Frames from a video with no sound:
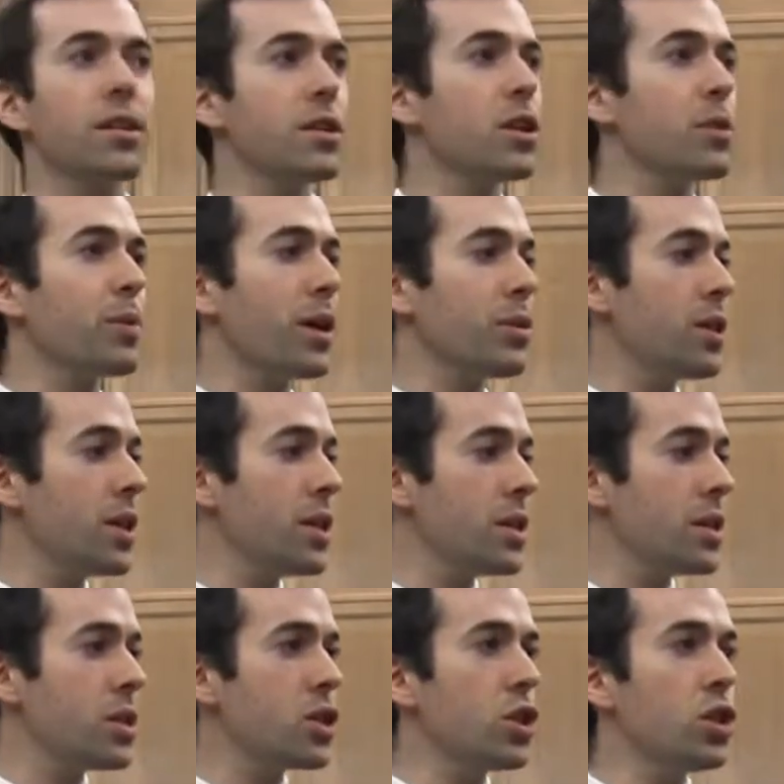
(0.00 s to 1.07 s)
think about
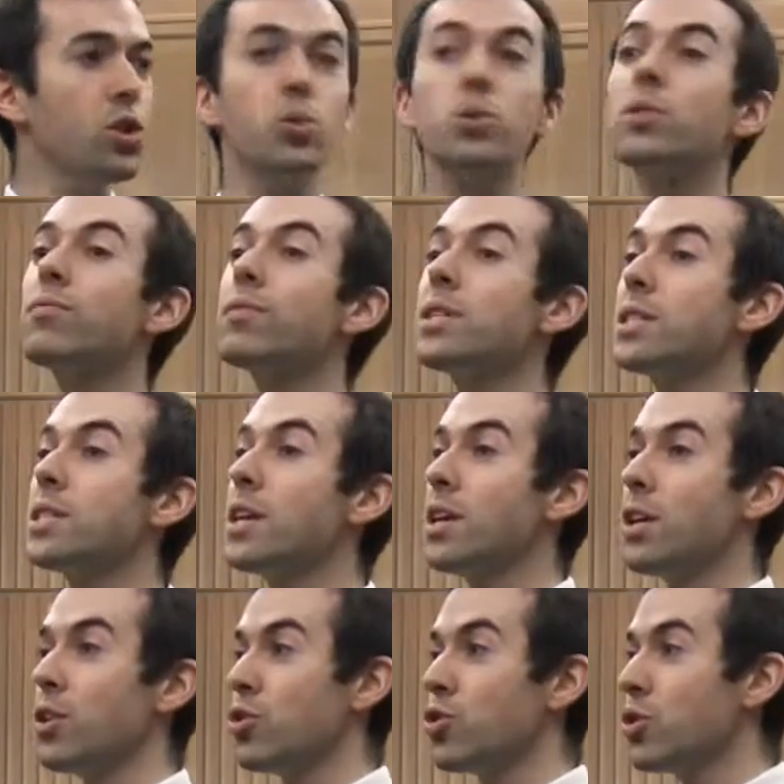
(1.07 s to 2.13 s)
his use of the
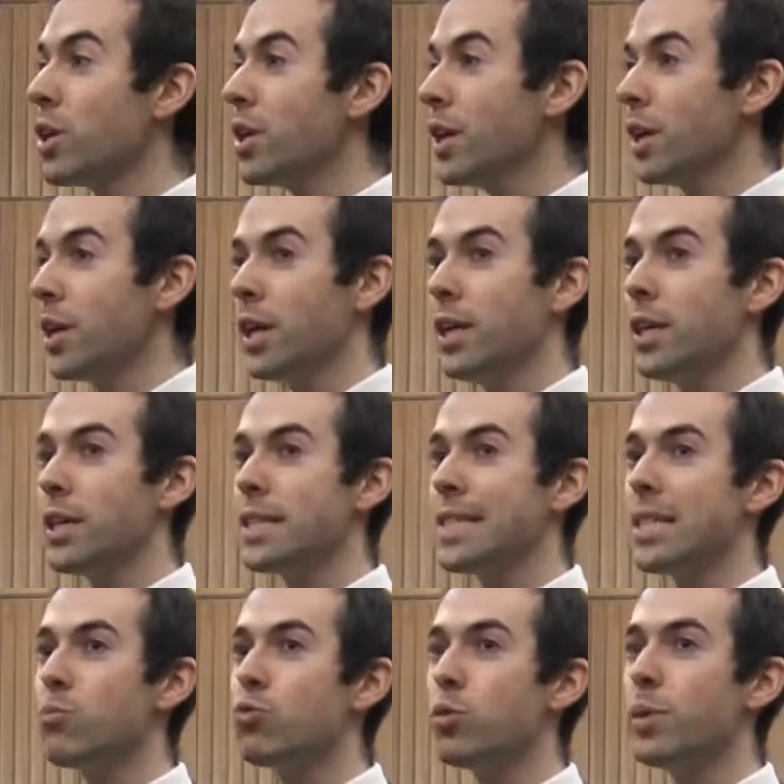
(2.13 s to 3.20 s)
stage. He
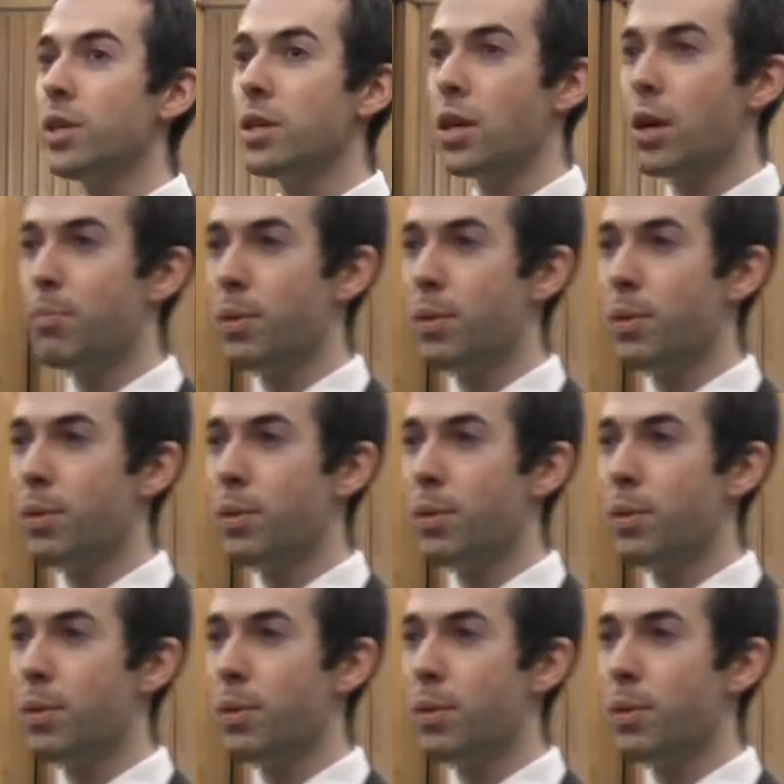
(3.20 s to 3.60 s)
seemed to be a